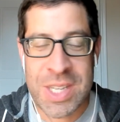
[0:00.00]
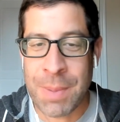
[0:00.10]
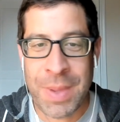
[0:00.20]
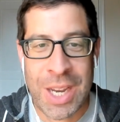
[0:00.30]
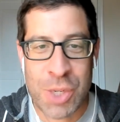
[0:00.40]

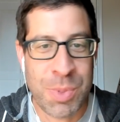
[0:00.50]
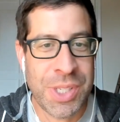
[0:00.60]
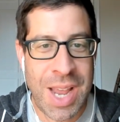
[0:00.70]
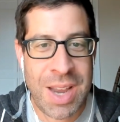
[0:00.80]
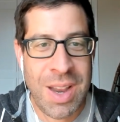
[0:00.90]
something ish
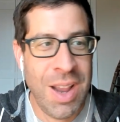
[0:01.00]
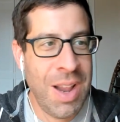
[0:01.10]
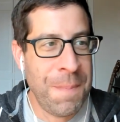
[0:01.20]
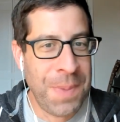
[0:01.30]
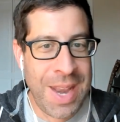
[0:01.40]
percent,
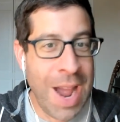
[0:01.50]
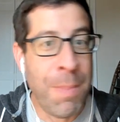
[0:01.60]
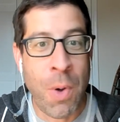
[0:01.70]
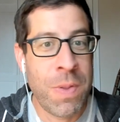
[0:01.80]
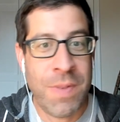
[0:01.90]
and now
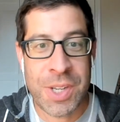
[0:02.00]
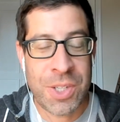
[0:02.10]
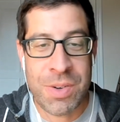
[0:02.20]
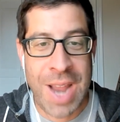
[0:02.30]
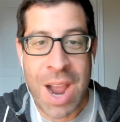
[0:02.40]
both of us
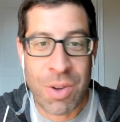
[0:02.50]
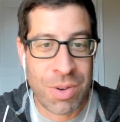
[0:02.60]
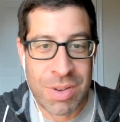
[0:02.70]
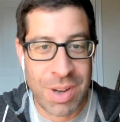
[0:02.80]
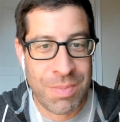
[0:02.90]
are
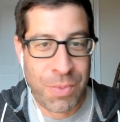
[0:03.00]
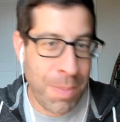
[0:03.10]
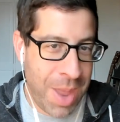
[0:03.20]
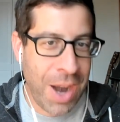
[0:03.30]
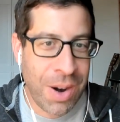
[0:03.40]
down from
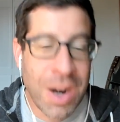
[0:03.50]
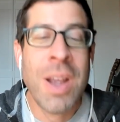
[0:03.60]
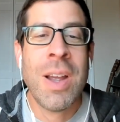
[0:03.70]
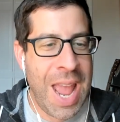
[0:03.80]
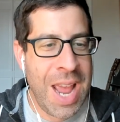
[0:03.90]
there.
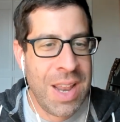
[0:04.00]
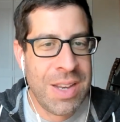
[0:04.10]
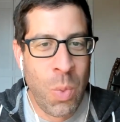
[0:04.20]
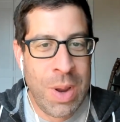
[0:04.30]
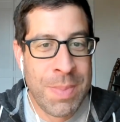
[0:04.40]

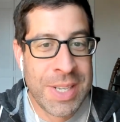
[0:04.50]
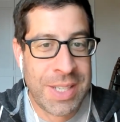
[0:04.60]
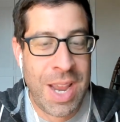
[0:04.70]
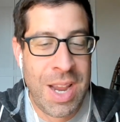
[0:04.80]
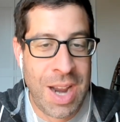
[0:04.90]
And we've been
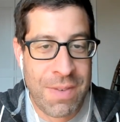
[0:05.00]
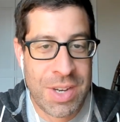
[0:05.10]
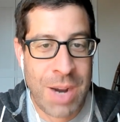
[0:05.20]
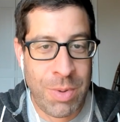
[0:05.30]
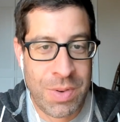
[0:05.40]
saying every
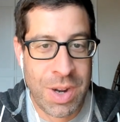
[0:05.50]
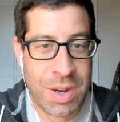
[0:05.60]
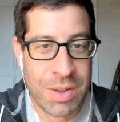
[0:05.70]
time we've done a,